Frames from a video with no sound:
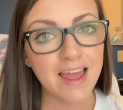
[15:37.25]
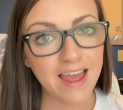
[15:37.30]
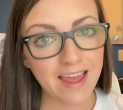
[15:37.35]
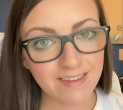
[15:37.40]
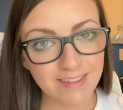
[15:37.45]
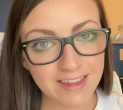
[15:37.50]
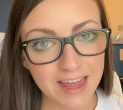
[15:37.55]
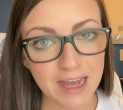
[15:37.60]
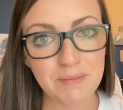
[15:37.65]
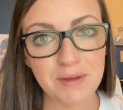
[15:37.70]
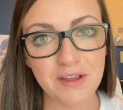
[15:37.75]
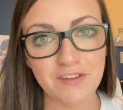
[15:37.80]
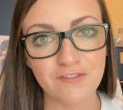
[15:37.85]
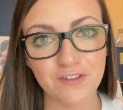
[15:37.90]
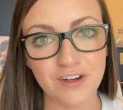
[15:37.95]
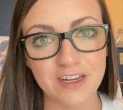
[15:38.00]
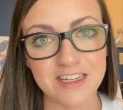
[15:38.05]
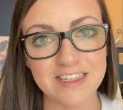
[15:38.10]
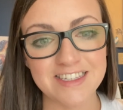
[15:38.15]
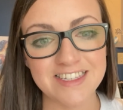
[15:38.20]
And that, my
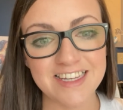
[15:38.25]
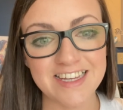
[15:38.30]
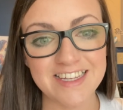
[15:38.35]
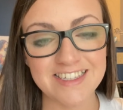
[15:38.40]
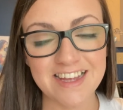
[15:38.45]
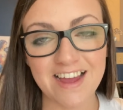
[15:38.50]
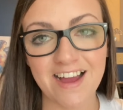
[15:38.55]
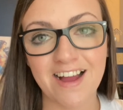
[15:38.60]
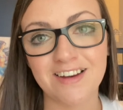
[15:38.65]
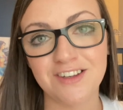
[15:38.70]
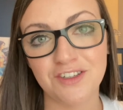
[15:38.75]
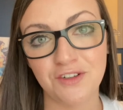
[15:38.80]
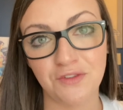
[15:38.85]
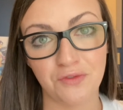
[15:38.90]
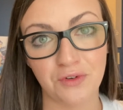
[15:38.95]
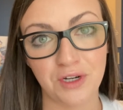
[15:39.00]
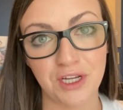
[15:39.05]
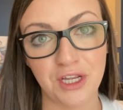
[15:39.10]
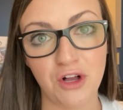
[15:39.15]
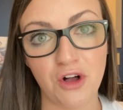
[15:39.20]
friends, is active
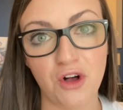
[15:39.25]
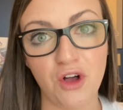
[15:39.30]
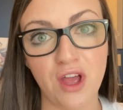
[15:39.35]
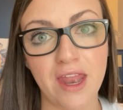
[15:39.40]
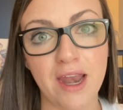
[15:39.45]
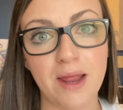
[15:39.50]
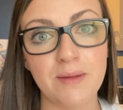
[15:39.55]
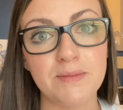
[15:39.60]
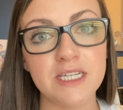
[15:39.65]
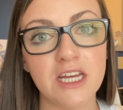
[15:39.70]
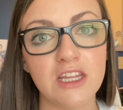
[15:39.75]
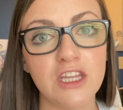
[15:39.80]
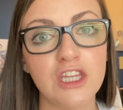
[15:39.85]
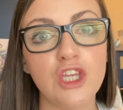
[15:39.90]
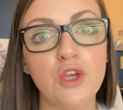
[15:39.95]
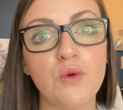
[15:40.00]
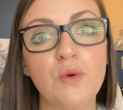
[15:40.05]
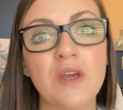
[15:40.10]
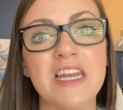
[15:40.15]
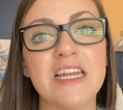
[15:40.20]
recall. And I'm telling
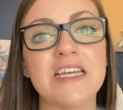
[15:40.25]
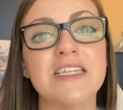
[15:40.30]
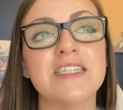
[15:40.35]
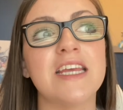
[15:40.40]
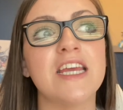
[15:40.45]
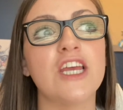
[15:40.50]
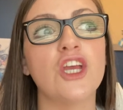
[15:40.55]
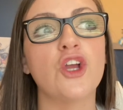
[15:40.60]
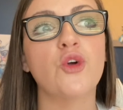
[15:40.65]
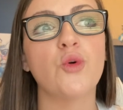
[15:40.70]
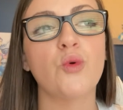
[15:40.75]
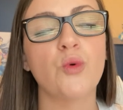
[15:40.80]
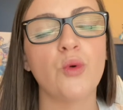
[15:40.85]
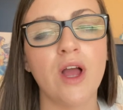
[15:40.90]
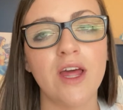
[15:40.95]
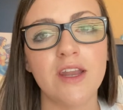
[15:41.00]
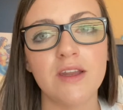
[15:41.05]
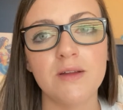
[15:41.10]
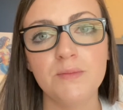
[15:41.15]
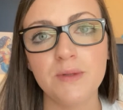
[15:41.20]
you, it is
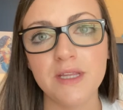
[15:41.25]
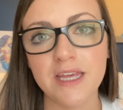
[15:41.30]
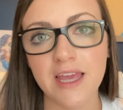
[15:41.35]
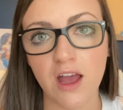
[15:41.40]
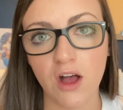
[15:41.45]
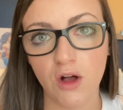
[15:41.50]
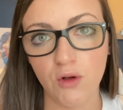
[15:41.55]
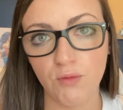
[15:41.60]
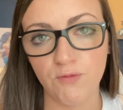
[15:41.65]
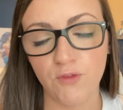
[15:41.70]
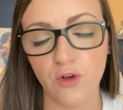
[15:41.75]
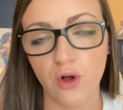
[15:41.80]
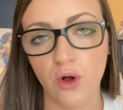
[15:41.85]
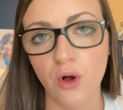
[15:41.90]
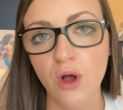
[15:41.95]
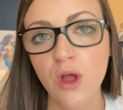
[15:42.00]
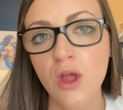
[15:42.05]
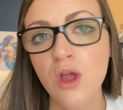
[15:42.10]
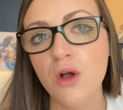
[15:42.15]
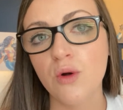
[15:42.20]
incredibly
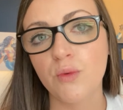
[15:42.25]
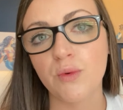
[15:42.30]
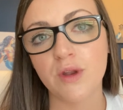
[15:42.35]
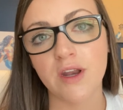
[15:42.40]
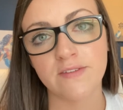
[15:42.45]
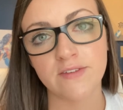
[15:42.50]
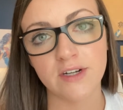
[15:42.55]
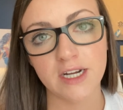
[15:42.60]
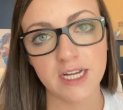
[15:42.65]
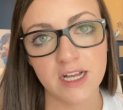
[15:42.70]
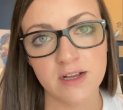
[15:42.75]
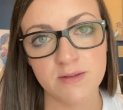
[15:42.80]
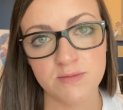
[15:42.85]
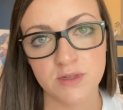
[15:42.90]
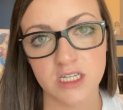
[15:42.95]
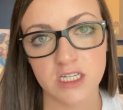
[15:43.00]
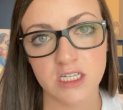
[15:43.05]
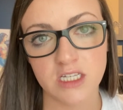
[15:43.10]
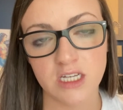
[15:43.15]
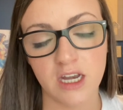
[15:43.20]
helpful whenever it comes
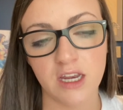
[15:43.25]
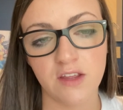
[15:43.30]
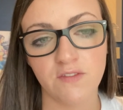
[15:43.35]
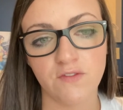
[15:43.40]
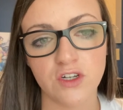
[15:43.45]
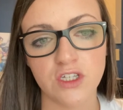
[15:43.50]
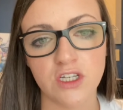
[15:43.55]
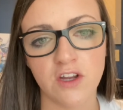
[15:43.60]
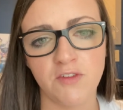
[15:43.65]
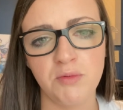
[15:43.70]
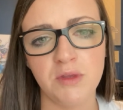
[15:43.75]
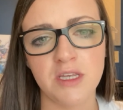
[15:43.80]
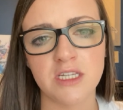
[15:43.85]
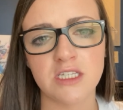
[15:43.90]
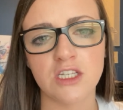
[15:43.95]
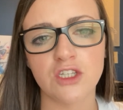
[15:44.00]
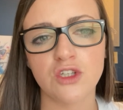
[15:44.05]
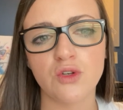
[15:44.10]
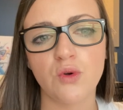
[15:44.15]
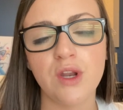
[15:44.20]
to studying for stuff because
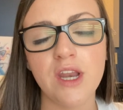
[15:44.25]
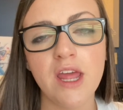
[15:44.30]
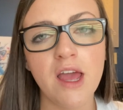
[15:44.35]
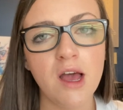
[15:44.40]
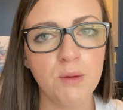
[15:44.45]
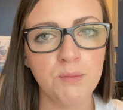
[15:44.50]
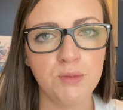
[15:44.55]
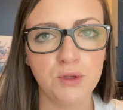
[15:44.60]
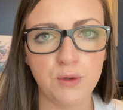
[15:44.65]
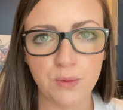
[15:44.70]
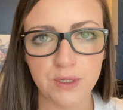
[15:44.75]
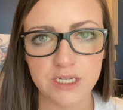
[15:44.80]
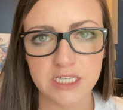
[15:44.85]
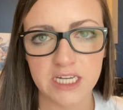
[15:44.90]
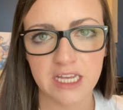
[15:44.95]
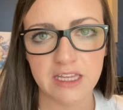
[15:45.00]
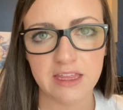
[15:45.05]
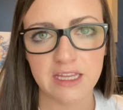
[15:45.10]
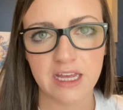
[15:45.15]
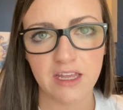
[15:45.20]
it's going to help you
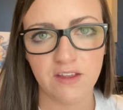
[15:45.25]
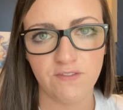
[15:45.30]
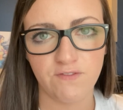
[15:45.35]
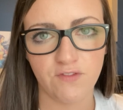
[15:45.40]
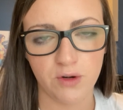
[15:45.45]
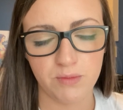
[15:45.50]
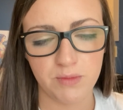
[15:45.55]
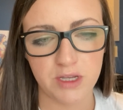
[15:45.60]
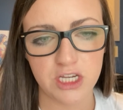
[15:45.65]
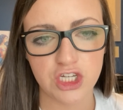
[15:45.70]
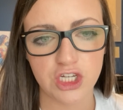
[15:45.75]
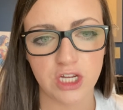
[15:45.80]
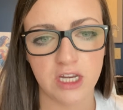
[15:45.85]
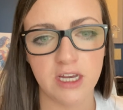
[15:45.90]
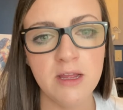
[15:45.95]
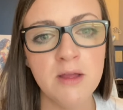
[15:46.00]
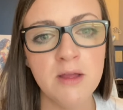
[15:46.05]
retain that information.